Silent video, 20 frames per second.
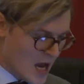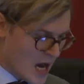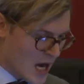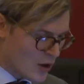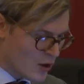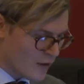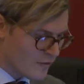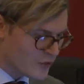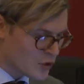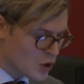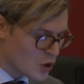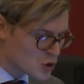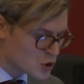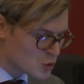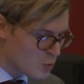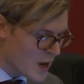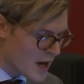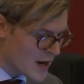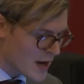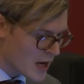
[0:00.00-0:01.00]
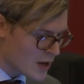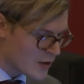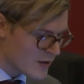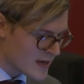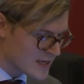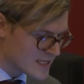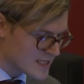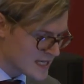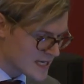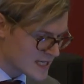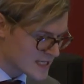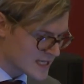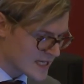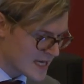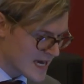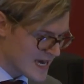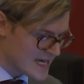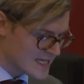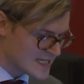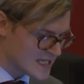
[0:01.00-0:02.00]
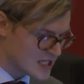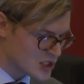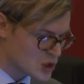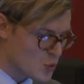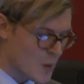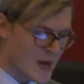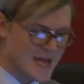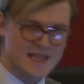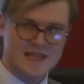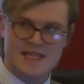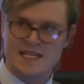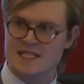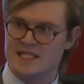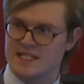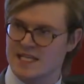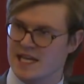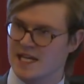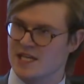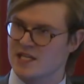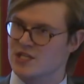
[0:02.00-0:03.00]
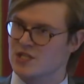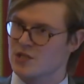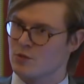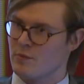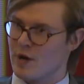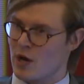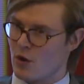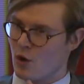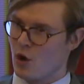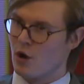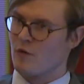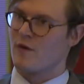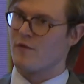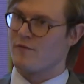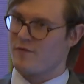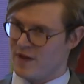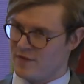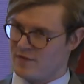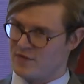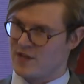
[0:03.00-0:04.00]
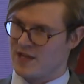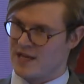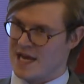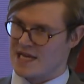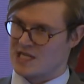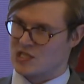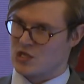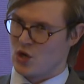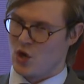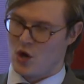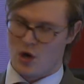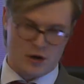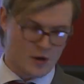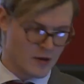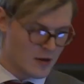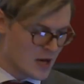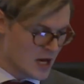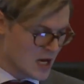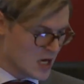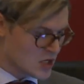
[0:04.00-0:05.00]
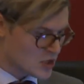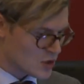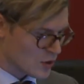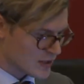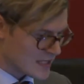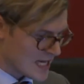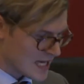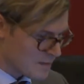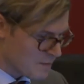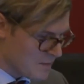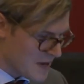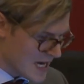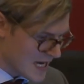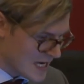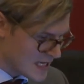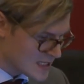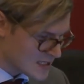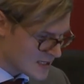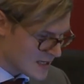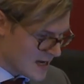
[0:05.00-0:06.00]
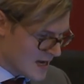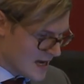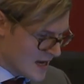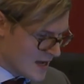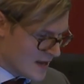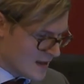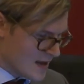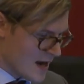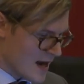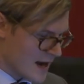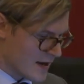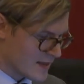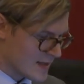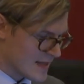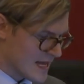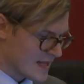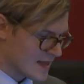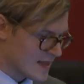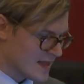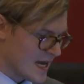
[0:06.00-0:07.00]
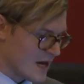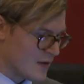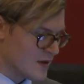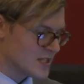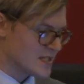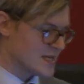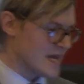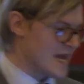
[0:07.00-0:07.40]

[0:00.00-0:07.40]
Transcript: and of those 106 cases, 26 were over 50 days long. So that means that there is